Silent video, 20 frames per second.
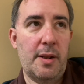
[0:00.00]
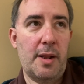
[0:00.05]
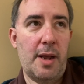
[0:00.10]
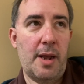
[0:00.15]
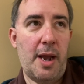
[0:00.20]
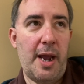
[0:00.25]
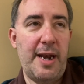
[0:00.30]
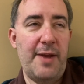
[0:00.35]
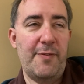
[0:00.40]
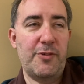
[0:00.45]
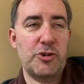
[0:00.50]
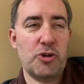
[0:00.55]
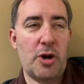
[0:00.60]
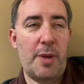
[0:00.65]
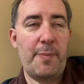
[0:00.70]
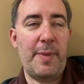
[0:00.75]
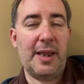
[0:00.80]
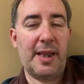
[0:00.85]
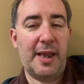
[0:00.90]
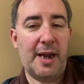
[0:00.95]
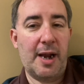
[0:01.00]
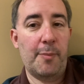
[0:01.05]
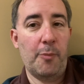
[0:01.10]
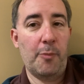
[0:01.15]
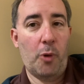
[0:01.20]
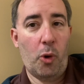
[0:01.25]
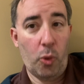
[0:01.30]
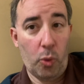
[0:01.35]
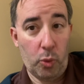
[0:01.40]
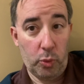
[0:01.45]
I never try to make it like I'm
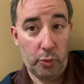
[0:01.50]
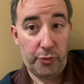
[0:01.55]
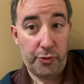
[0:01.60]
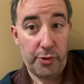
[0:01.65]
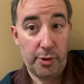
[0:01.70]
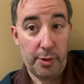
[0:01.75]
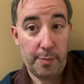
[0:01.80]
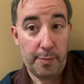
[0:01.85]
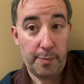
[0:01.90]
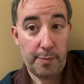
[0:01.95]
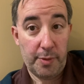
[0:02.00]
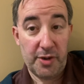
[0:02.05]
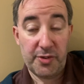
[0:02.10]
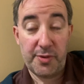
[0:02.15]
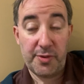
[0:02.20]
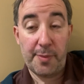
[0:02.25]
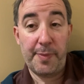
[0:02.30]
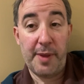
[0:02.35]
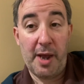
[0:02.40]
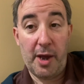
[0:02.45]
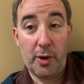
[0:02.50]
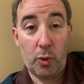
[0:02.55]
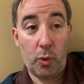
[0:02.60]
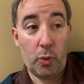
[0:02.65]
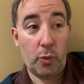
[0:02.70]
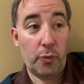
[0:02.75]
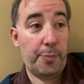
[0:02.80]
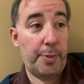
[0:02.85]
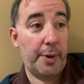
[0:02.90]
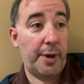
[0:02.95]
old because I'm not
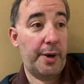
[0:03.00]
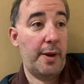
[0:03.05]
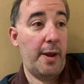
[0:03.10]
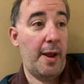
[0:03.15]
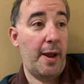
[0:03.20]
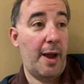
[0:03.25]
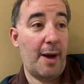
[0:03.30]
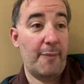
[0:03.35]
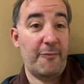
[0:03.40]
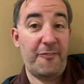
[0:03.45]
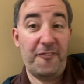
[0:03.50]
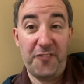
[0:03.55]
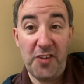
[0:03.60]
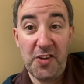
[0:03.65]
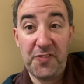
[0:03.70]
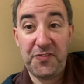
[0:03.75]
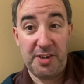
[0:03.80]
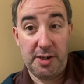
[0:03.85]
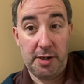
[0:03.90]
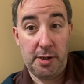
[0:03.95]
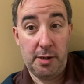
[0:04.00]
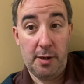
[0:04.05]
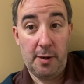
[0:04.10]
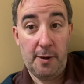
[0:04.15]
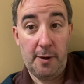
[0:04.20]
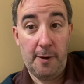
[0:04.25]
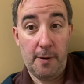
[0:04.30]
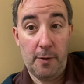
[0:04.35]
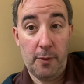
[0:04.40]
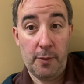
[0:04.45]
old, but I'm 50.
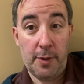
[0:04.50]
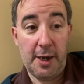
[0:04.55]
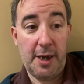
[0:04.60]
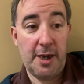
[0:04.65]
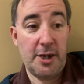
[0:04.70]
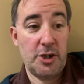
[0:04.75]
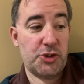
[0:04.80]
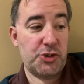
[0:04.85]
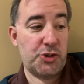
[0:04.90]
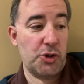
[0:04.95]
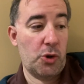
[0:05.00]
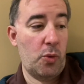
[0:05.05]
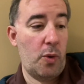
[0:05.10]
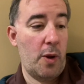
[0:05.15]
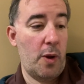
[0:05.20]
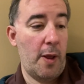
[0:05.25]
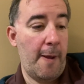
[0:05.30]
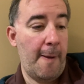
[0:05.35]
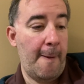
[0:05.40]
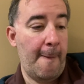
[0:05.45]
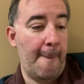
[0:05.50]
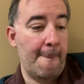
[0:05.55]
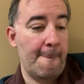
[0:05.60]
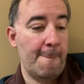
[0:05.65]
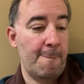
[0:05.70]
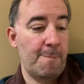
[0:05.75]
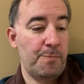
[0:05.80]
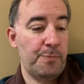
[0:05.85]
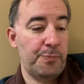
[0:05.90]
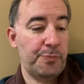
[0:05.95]
Okay. So
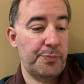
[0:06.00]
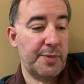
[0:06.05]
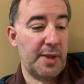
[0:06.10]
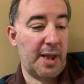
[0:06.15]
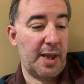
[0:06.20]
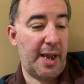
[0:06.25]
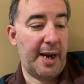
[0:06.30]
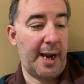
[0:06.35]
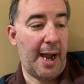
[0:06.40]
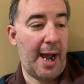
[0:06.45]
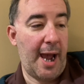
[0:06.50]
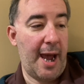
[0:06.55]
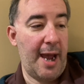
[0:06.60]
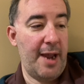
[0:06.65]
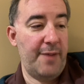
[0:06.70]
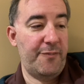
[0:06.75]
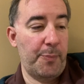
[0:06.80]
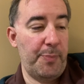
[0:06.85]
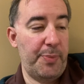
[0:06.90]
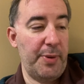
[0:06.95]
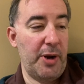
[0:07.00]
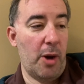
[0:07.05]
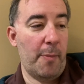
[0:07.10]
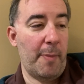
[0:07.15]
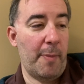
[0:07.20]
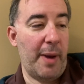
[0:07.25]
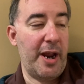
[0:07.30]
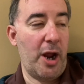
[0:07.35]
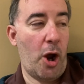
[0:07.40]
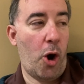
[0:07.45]
like I've been on
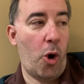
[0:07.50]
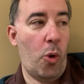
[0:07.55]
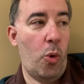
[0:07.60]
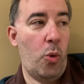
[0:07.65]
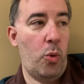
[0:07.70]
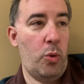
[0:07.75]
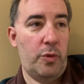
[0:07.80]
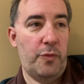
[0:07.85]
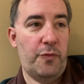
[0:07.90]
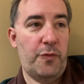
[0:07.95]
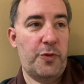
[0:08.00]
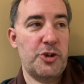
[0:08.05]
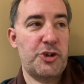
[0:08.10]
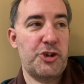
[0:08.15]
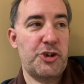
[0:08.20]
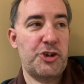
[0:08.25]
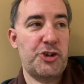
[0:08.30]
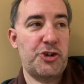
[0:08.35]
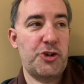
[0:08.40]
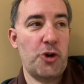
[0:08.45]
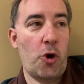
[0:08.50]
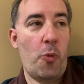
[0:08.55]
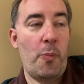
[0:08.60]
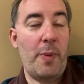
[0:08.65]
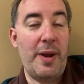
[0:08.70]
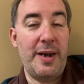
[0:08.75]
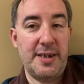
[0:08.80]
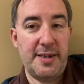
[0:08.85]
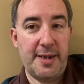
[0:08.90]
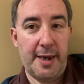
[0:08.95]
my own for so
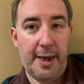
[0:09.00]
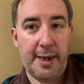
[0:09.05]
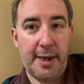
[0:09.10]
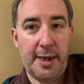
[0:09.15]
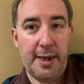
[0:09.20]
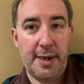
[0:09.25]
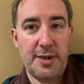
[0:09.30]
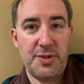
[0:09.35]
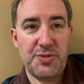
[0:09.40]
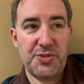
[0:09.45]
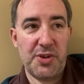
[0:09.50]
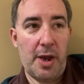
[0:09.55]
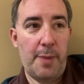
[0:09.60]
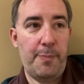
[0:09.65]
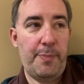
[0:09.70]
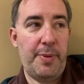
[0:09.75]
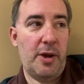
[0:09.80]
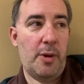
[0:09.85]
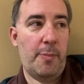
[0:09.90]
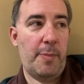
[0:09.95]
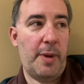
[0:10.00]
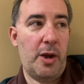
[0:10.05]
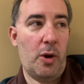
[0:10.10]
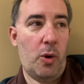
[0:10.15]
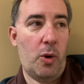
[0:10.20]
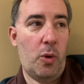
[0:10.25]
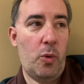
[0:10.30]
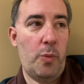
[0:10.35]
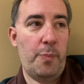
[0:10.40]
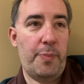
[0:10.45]
many decades. I've been on my
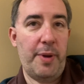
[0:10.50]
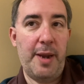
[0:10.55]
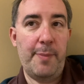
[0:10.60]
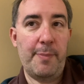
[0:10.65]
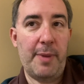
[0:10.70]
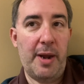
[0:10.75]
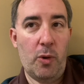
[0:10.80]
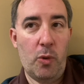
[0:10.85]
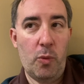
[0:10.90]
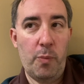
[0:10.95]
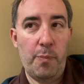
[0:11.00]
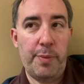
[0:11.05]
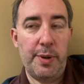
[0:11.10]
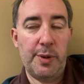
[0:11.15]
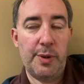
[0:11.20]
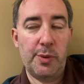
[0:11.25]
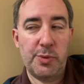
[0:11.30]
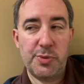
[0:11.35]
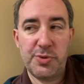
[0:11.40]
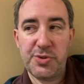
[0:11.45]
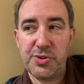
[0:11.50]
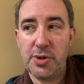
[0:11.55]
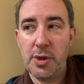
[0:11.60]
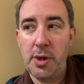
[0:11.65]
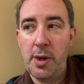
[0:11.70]
own, paying my own bills.